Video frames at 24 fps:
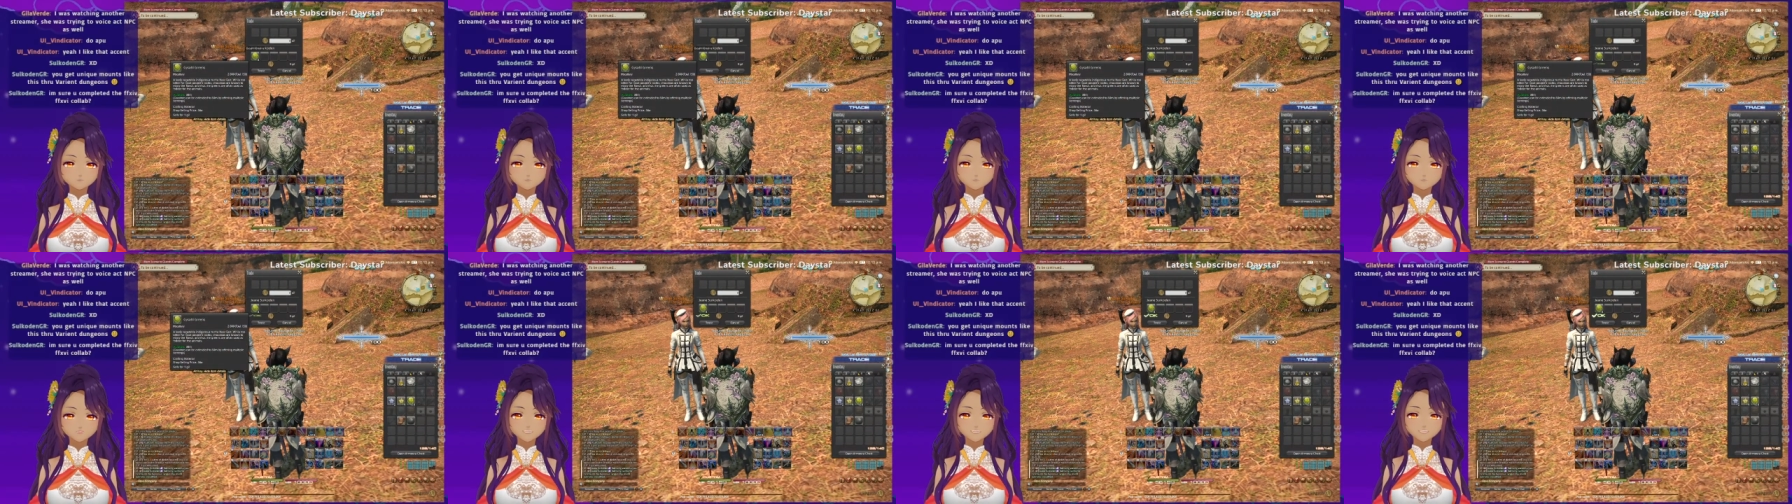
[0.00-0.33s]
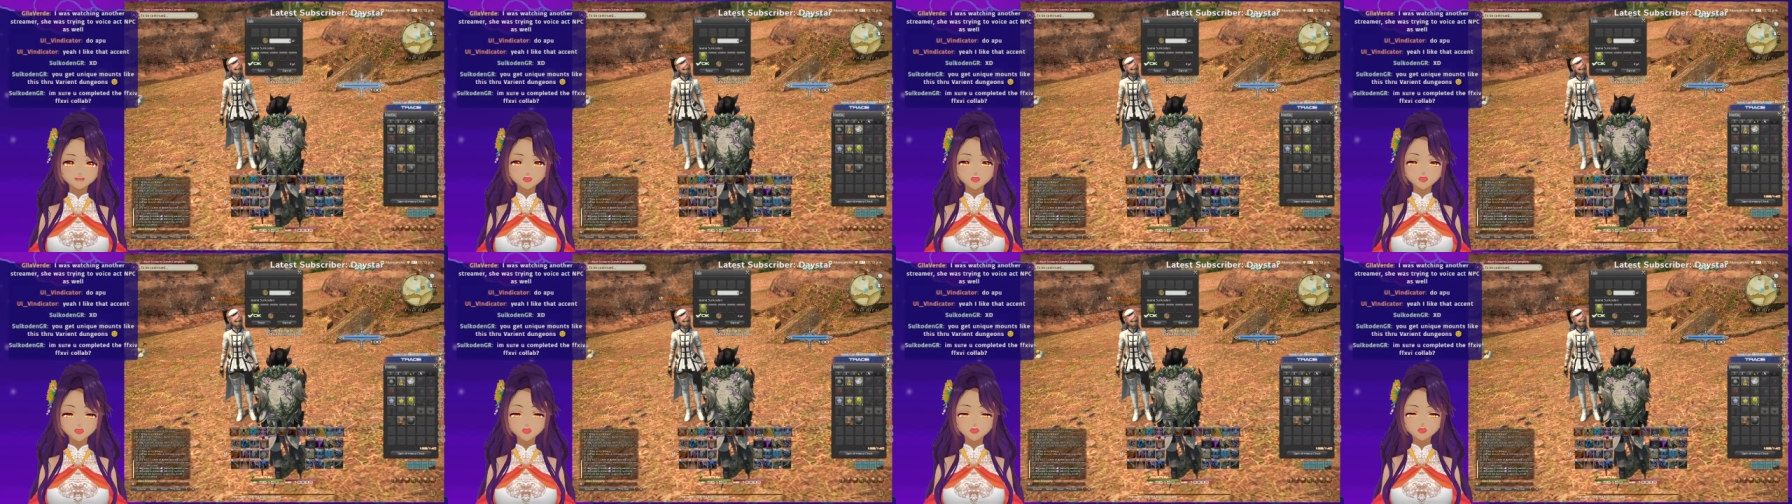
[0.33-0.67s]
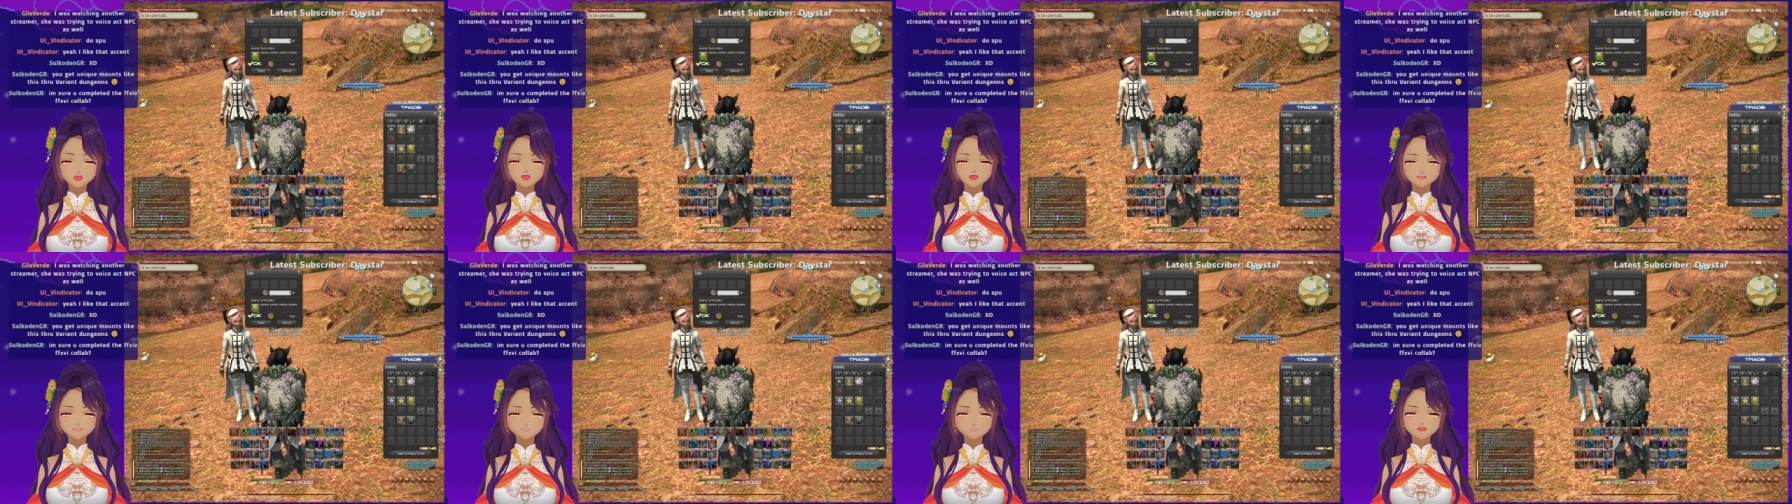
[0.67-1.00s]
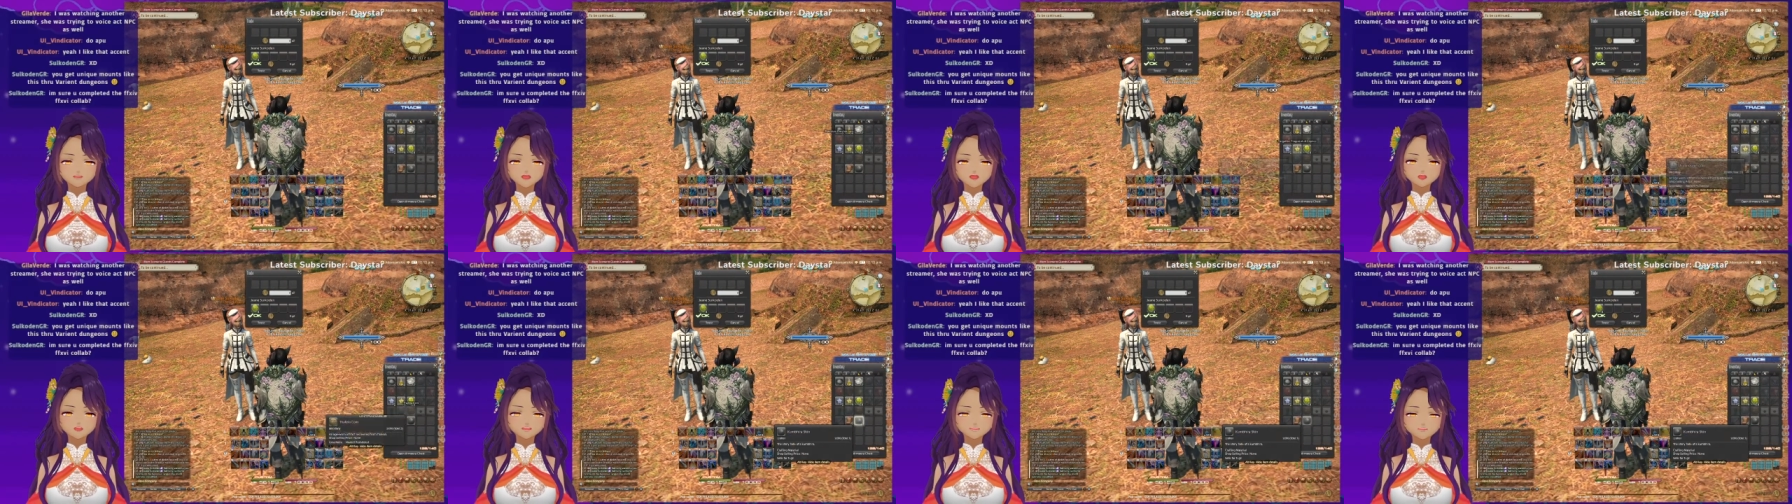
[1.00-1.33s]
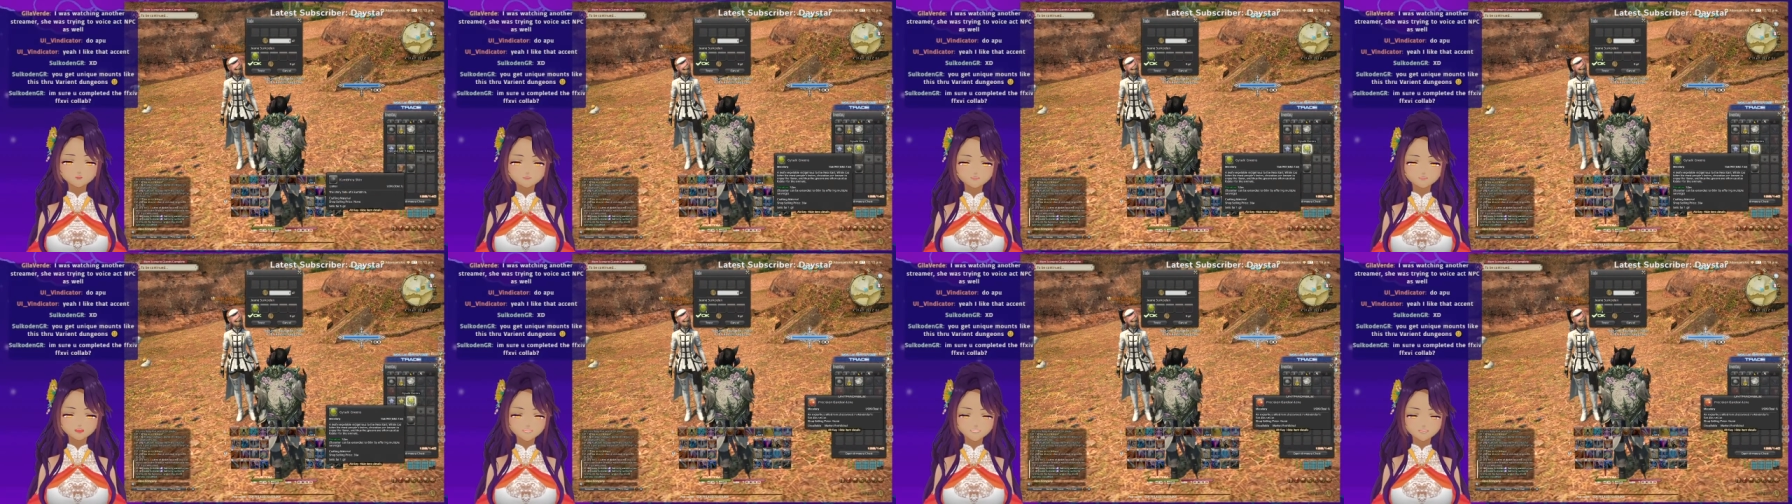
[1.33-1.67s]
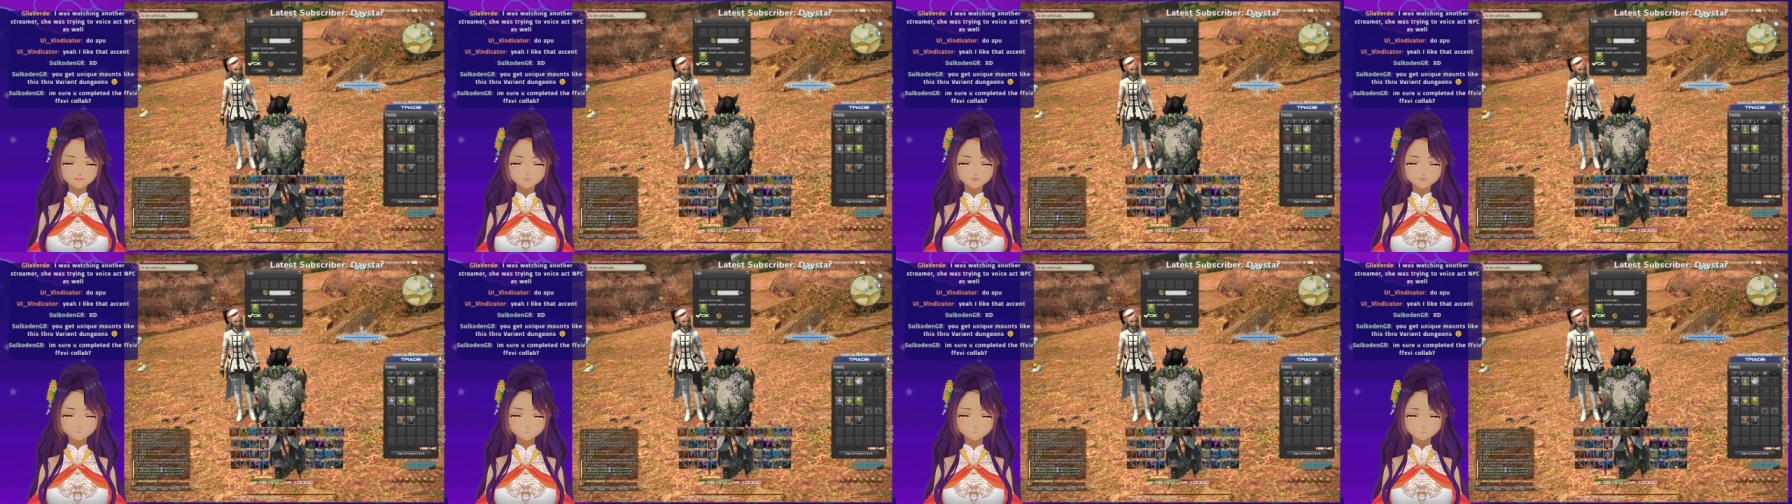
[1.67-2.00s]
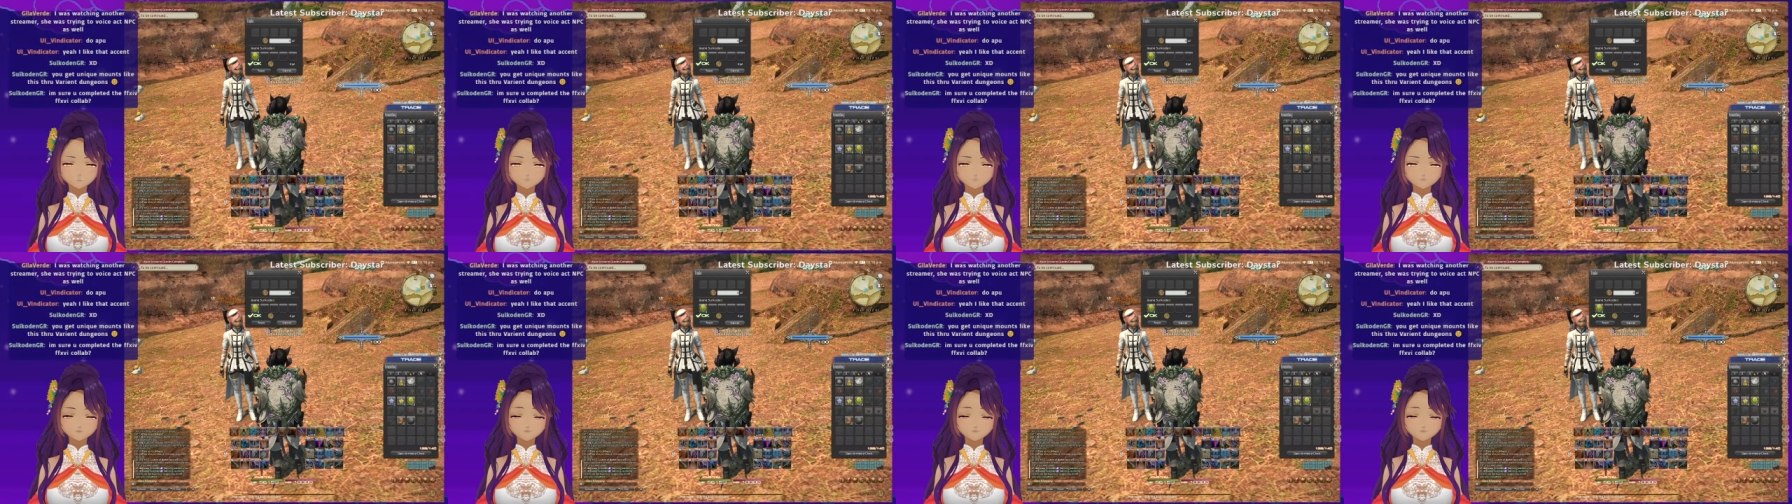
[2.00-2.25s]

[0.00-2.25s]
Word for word: No, I have enough Gishel Greens.